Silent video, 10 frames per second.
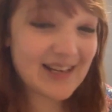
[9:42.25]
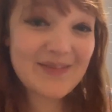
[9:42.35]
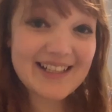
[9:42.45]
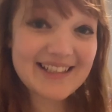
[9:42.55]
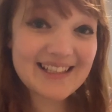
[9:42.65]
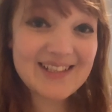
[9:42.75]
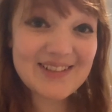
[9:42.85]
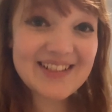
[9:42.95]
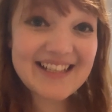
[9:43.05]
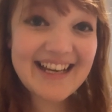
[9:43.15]
I finally do
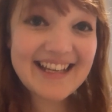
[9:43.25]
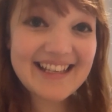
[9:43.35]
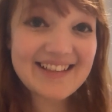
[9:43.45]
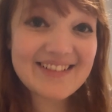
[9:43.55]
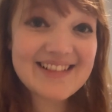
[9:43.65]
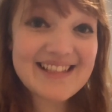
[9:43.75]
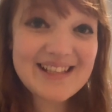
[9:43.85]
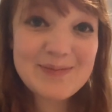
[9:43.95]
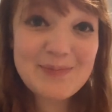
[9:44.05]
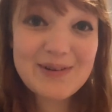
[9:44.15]
die, here's the
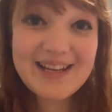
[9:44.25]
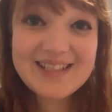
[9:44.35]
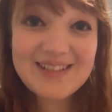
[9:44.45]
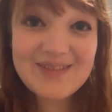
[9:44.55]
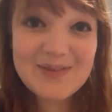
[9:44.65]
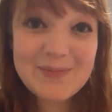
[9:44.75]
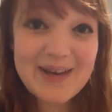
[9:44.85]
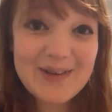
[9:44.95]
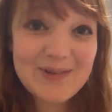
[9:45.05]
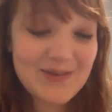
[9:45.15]
inspiration for my
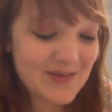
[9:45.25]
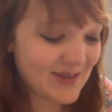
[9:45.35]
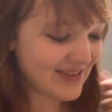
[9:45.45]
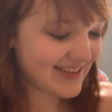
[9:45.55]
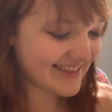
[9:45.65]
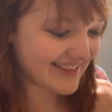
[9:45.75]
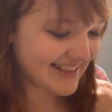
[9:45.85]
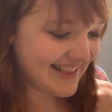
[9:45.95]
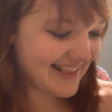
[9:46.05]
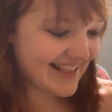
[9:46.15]
own funeral.
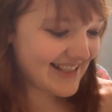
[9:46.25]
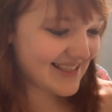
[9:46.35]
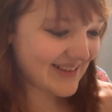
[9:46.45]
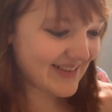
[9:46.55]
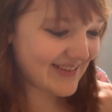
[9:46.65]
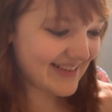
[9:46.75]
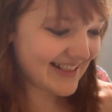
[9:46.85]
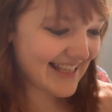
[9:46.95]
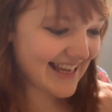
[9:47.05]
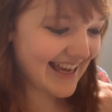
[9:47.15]
So,
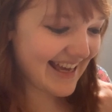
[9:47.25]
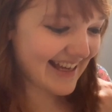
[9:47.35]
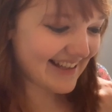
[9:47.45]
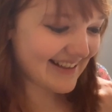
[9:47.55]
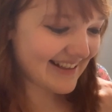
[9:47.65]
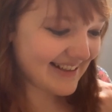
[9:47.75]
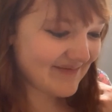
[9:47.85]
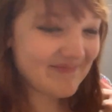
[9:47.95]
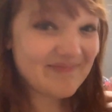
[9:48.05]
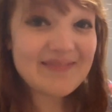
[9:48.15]
yeah,
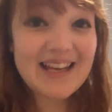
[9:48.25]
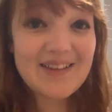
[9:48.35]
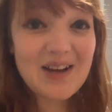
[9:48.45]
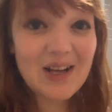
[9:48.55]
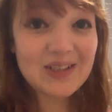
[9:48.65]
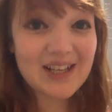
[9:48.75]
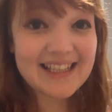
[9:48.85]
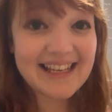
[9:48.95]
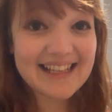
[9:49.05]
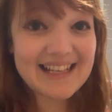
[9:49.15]
I've got a lot of
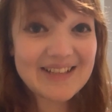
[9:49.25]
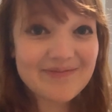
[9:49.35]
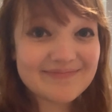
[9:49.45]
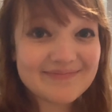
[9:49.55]
cake now.